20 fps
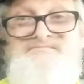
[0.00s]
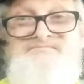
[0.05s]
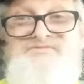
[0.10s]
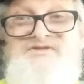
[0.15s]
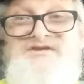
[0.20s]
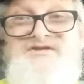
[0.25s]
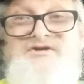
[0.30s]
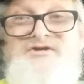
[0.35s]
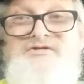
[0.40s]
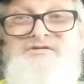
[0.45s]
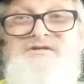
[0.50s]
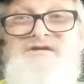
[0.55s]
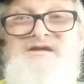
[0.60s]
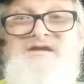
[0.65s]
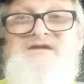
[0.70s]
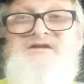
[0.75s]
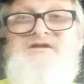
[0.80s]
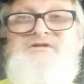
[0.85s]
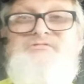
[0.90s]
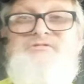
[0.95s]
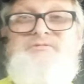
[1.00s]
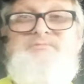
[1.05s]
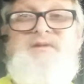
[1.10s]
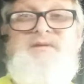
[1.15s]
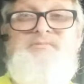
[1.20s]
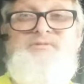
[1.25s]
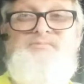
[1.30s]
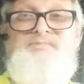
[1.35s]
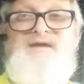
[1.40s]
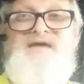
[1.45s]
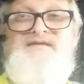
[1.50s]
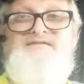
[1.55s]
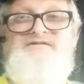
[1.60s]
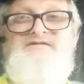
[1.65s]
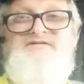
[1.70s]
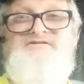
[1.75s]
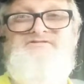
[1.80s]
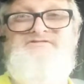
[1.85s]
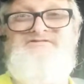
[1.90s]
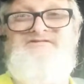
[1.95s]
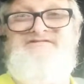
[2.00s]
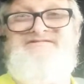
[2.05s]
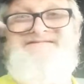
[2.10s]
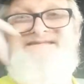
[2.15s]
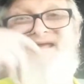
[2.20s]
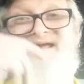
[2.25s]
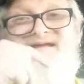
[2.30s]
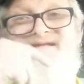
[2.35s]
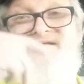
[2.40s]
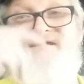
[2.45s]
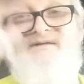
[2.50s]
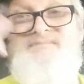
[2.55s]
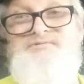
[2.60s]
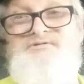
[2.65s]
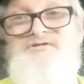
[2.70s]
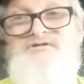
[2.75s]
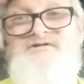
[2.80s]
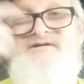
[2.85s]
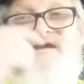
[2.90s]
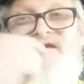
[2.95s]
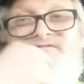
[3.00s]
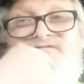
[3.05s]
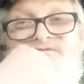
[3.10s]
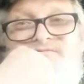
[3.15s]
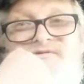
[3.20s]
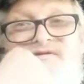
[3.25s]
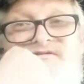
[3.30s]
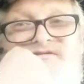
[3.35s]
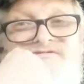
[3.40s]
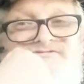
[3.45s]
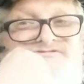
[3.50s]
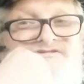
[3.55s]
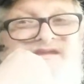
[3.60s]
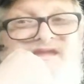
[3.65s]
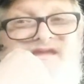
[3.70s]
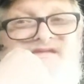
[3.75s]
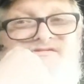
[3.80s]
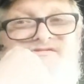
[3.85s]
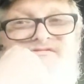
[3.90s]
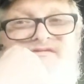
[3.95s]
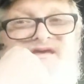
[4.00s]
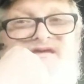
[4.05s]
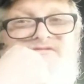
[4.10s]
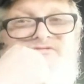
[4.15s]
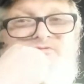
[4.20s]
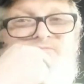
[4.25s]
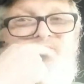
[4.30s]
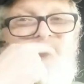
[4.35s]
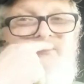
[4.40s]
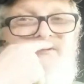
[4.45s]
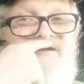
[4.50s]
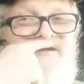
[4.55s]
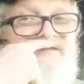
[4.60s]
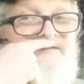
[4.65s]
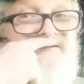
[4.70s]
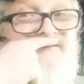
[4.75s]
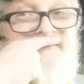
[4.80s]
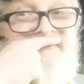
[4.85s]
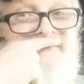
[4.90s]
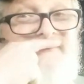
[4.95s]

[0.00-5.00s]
you know, you remember Panda used to stand up and look out the window? She can't do that no more neither.